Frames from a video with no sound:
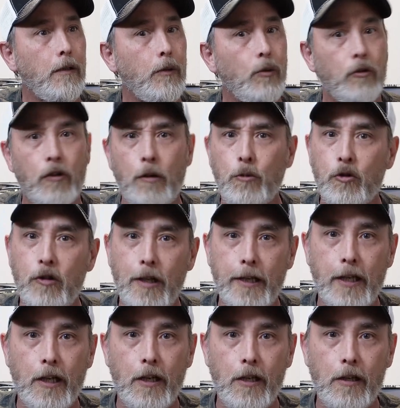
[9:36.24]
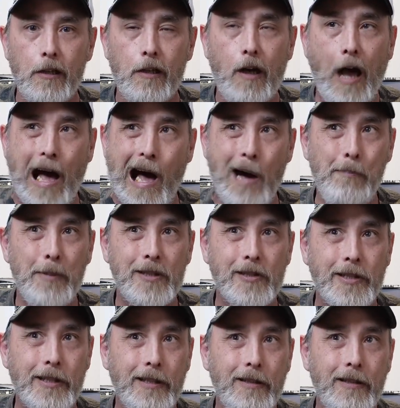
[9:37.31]
it was almost like a
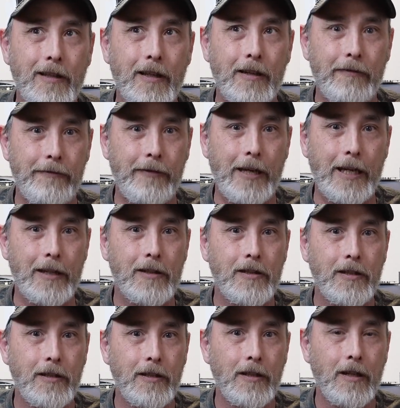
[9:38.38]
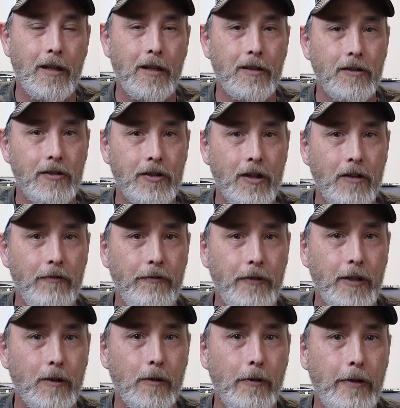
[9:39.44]
opposite effect on
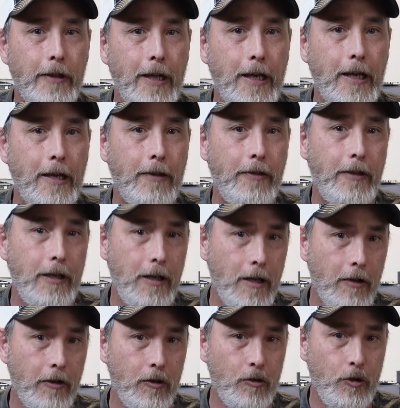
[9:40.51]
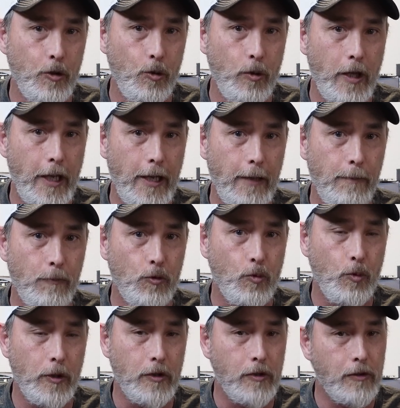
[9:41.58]
Starfield than the other two games,
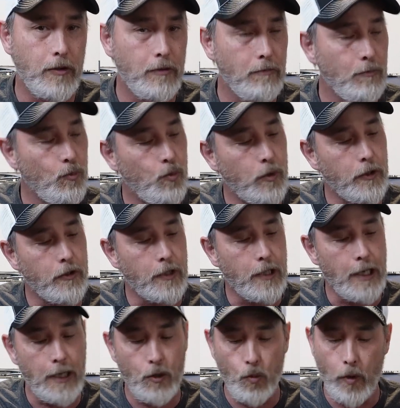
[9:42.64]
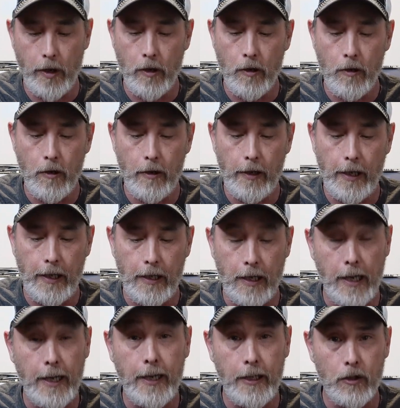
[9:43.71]
which was kind of weird and
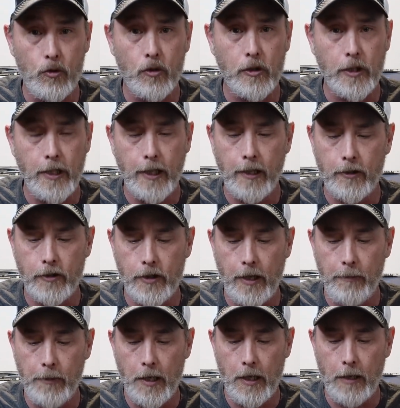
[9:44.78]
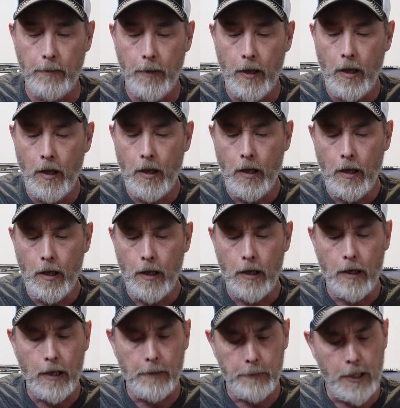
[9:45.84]
kind of interesting at the same time.
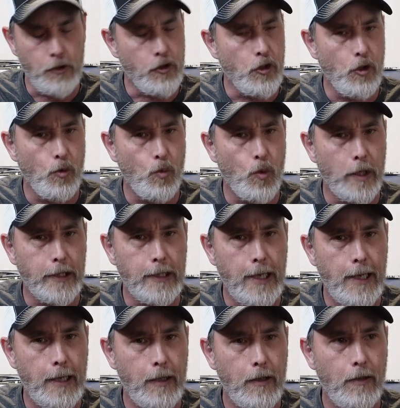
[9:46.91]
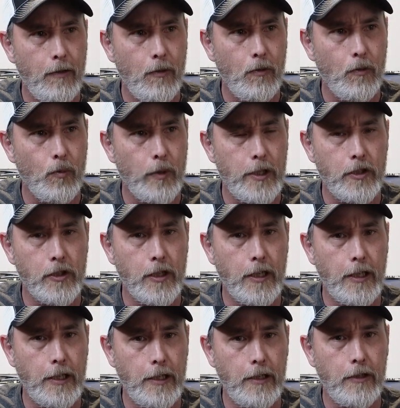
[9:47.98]
Uh, I'm not sure what that reason
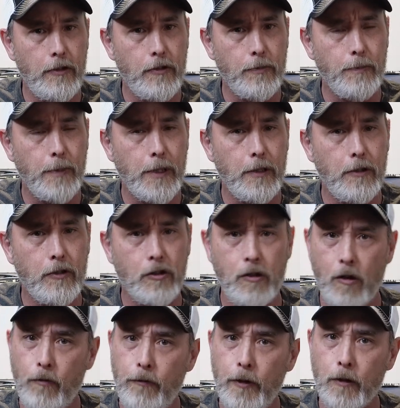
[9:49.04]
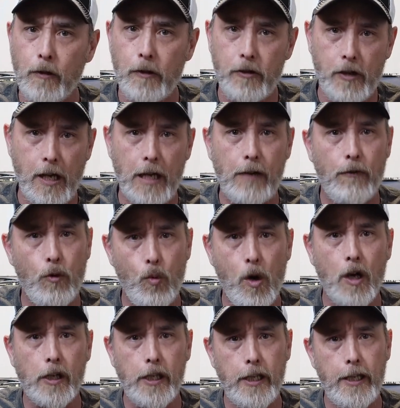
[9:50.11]
is, but Starfield is kind of a
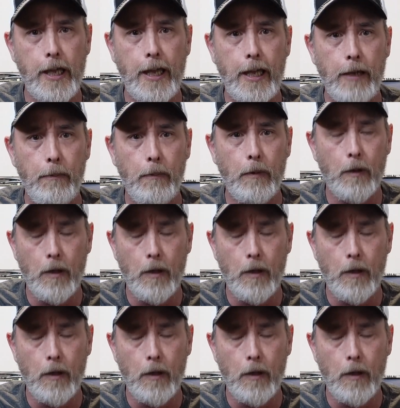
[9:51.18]
wonky game.